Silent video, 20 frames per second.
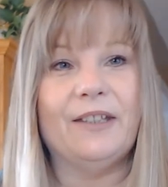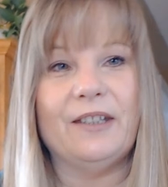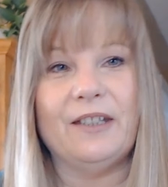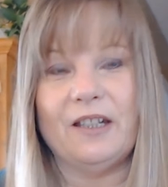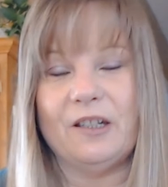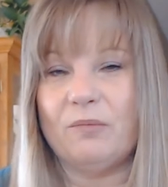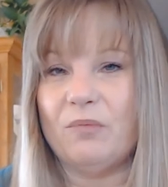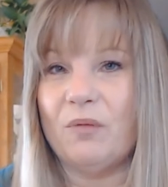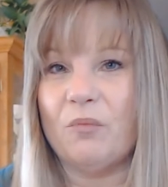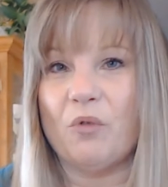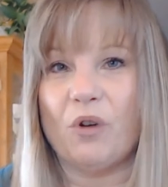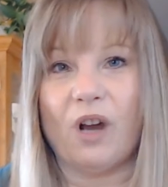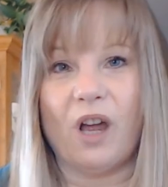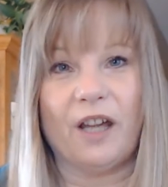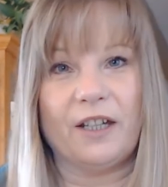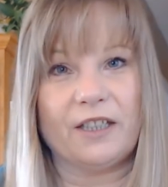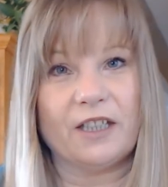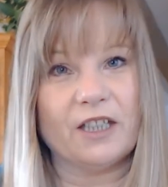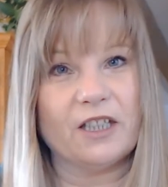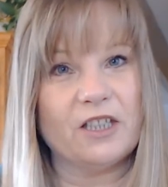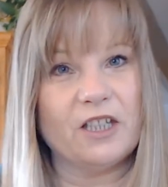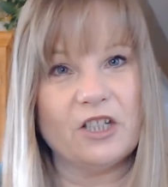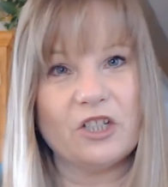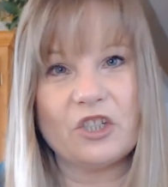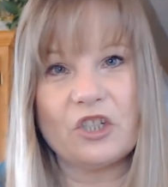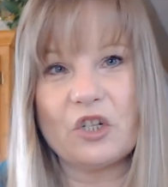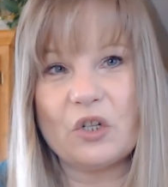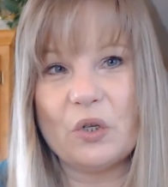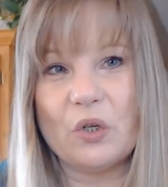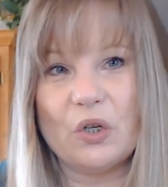You need to be more
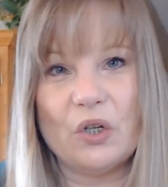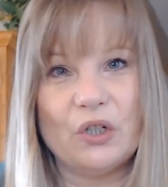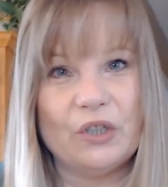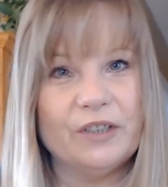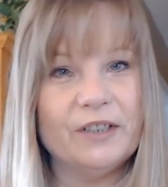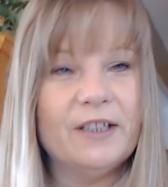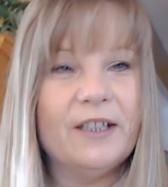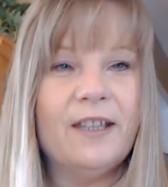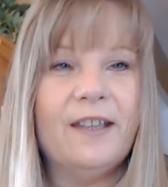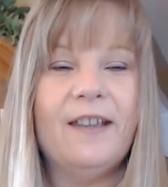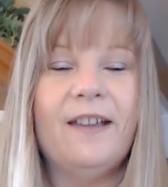unconditional.